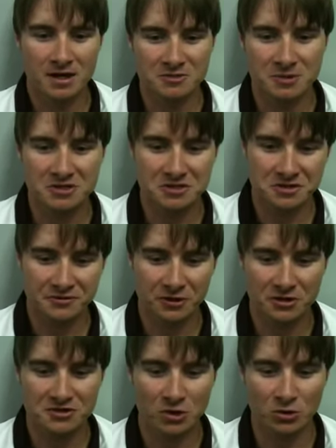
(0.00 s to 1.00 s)
Especially
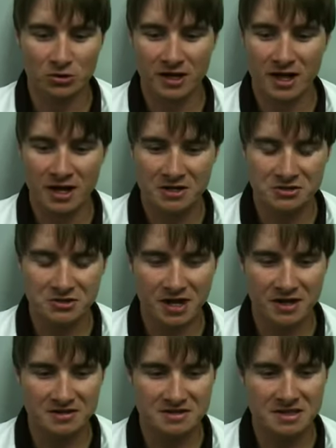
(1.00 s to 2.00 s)
for us older guys, you
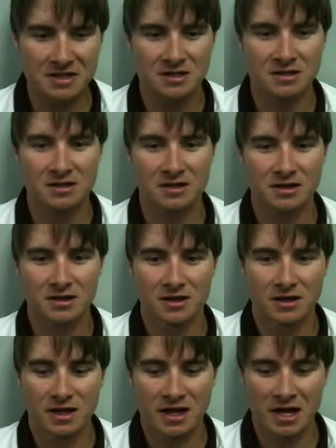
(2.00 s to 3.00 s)
kind of see it,
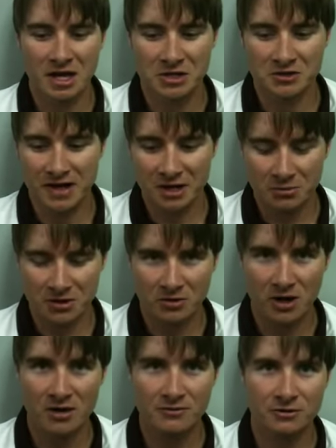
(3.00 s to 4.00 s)
and you kind of been
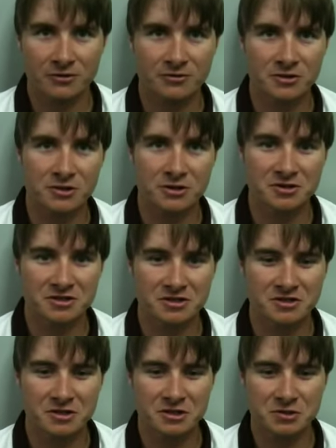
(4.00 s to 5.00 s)
around for a few years,
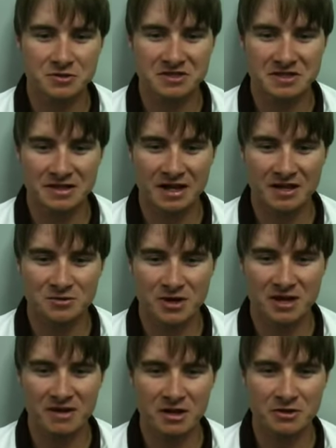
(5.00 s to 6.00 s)
and you see the guys
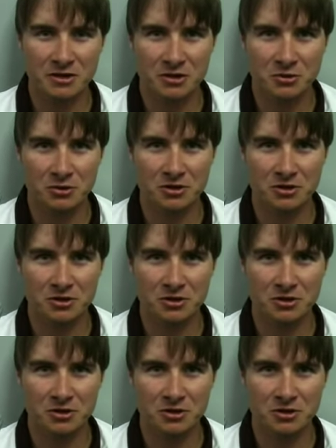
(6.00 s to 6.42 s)
we have out there, and you